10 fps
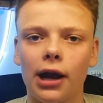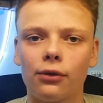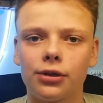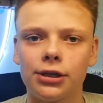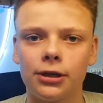
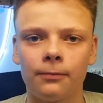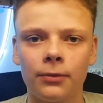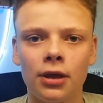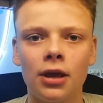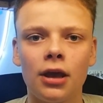workout routine.
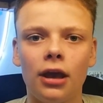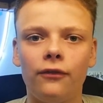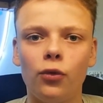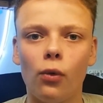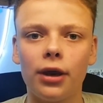
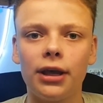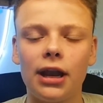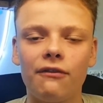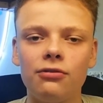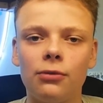If you want to
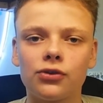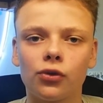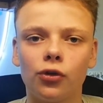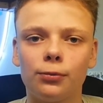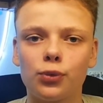hit every
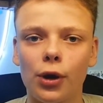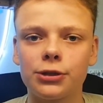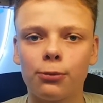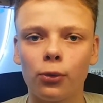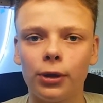muscle group
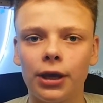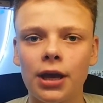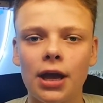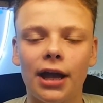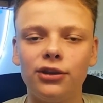twice per
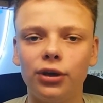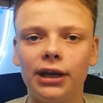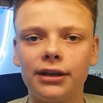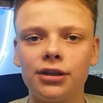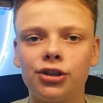week and you
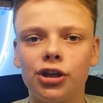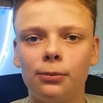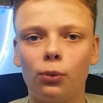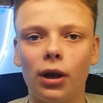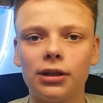can get to the
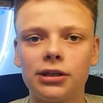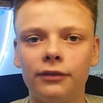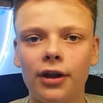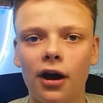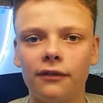gym
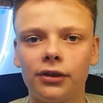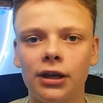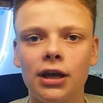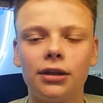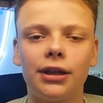relatively
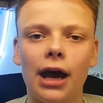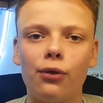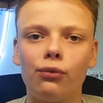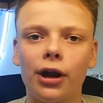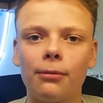often, then
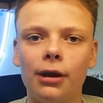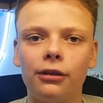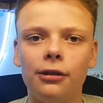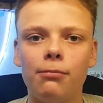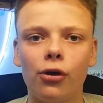I would
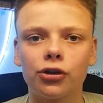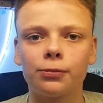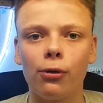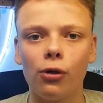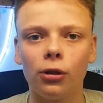recommend the
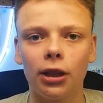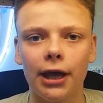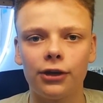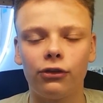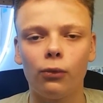push pull
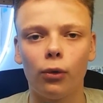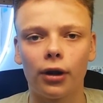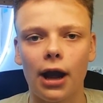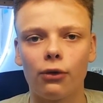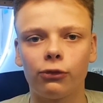legs
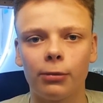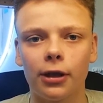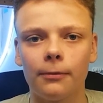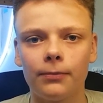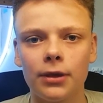workout
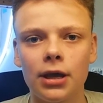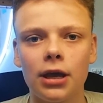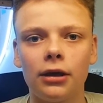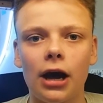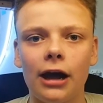split.
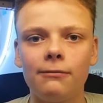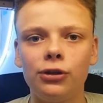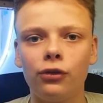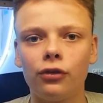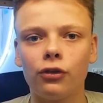I've
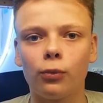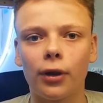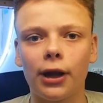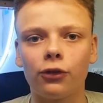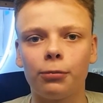been using this
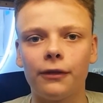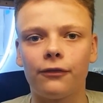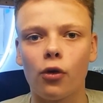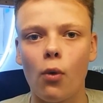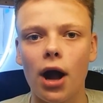workout
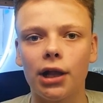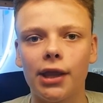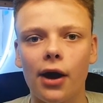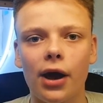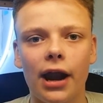split for a
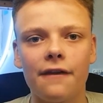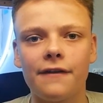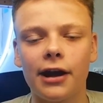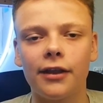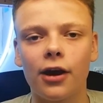while now, and I
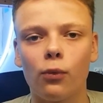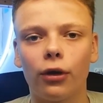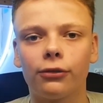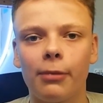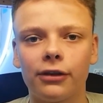find that it
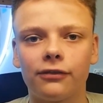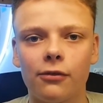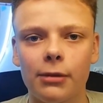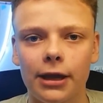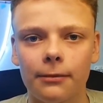works best
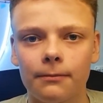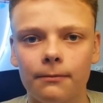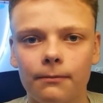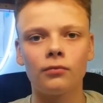for me.